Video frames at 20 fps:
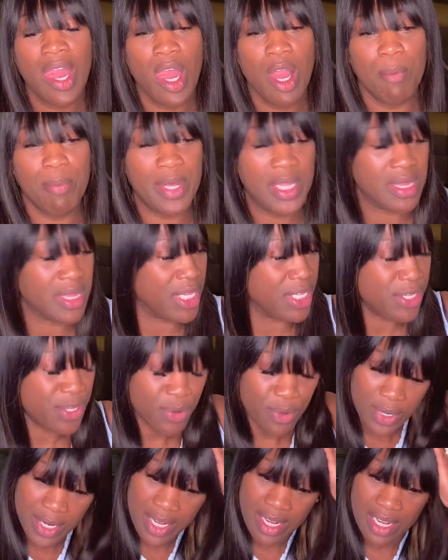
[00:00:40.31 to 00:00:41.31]
But the
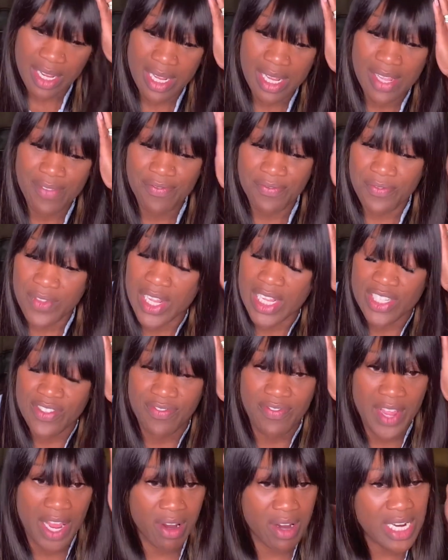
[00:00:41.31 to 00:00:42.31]
unit is
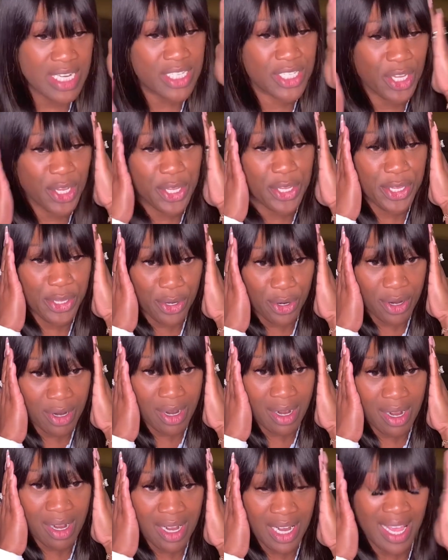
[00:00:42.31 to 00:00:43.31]
very
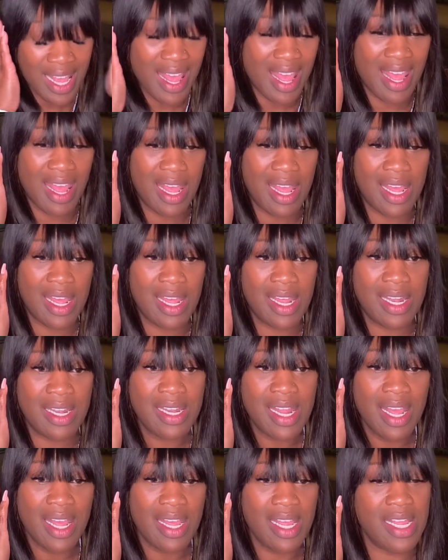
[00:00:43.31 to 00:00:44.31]
secure and
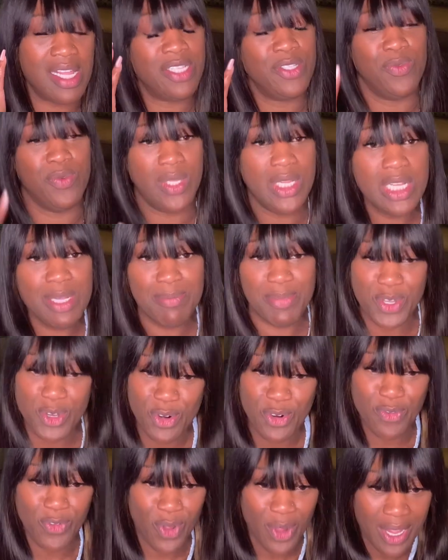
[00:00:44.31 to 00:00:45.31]
it's really
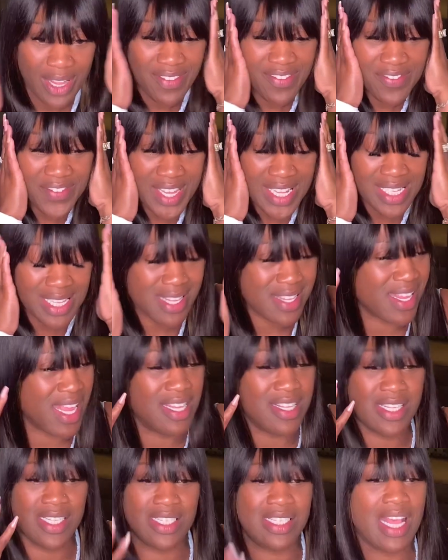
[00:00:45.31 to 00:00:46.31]
beautiful. It fits,
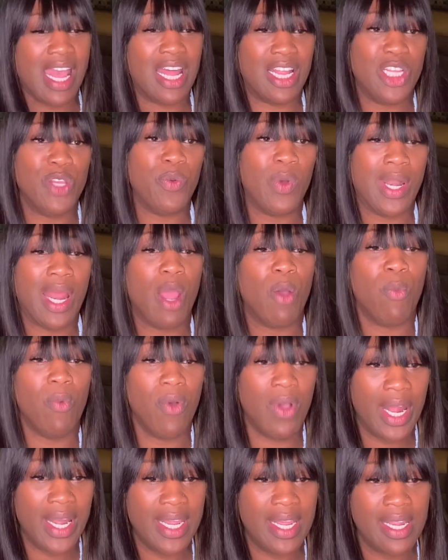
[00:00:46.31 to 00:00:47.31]
it's exactly what I
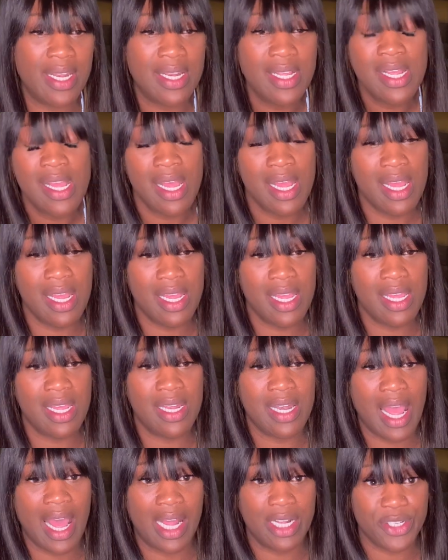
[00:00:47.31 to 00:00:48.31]
wanted, and
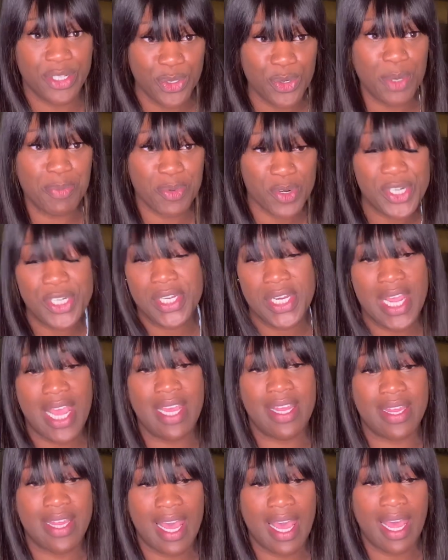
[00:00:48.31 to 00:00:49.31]
I do
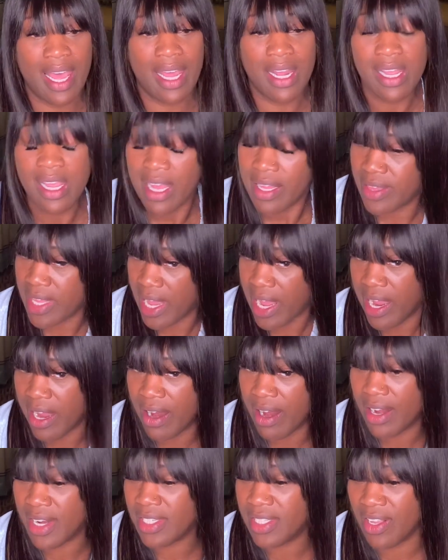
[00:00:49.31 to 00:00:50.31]
appreciate that. The
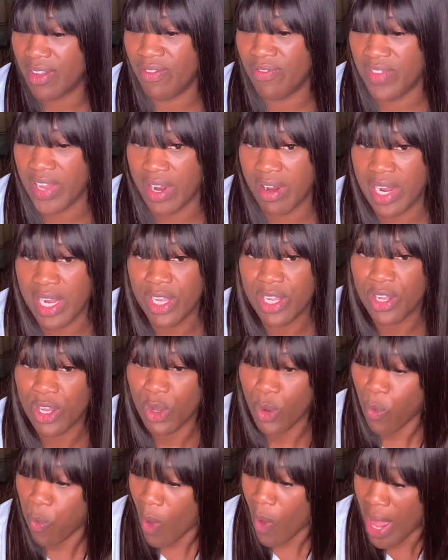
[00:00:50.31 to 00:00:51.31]
hair is of very good
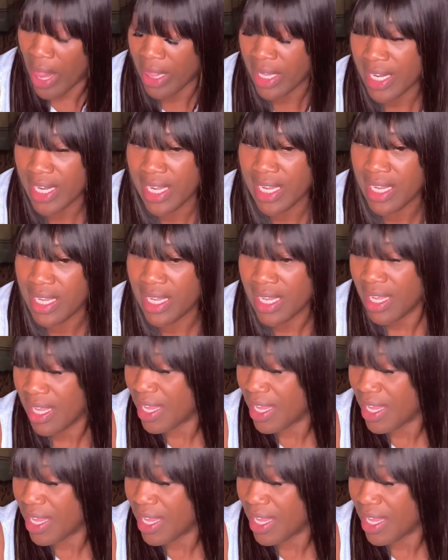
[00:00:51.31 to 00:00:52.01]
quality.